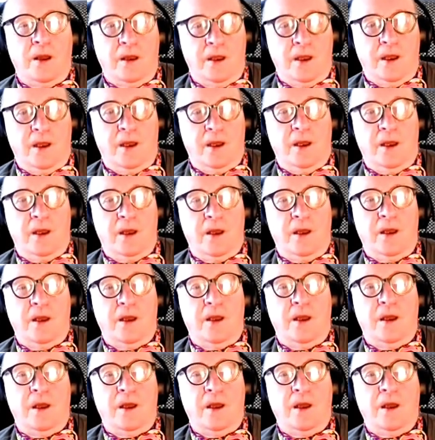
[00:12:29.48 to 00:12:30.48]

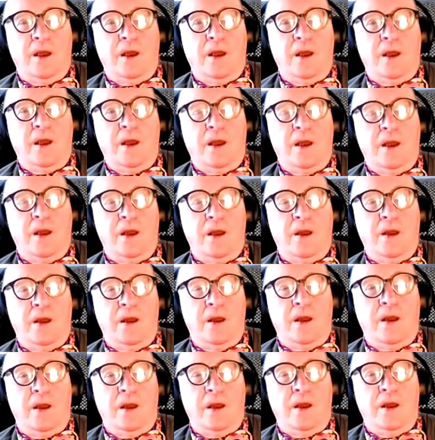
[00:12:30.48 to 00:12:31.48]

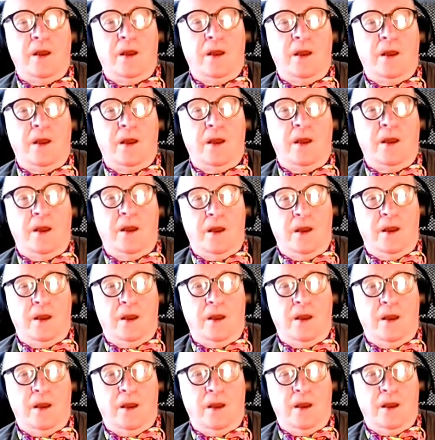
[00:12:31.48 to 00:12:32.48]

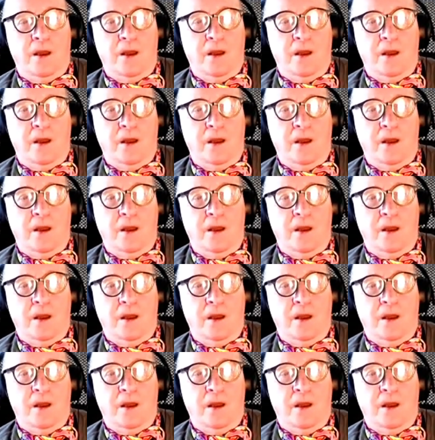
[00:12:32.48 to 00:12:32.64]
The person shown says nothing.